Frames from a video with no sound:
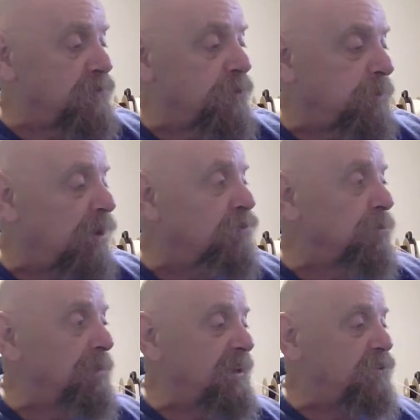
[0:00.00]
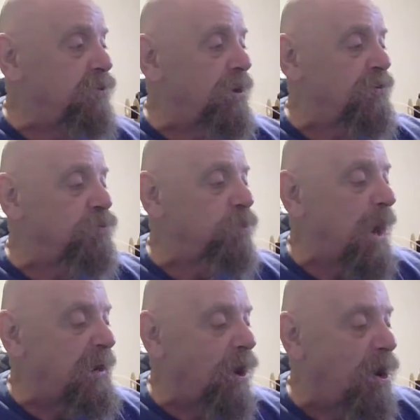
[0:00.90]
Supposedly, he's on his
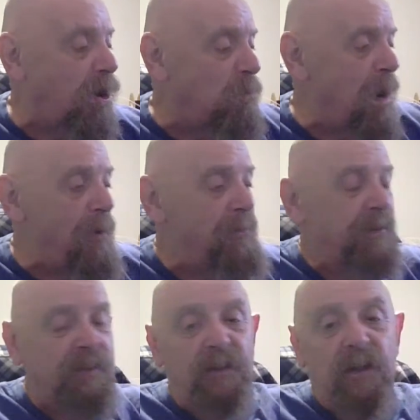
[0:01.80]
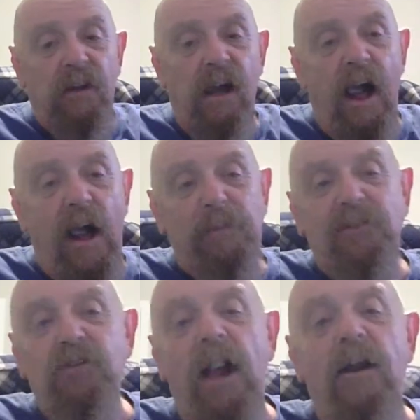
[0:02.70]
way home.
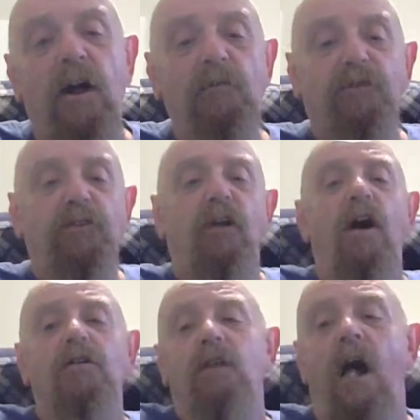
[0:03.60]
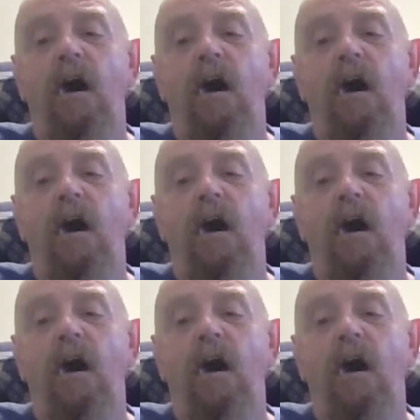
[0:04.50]
He's not home for long.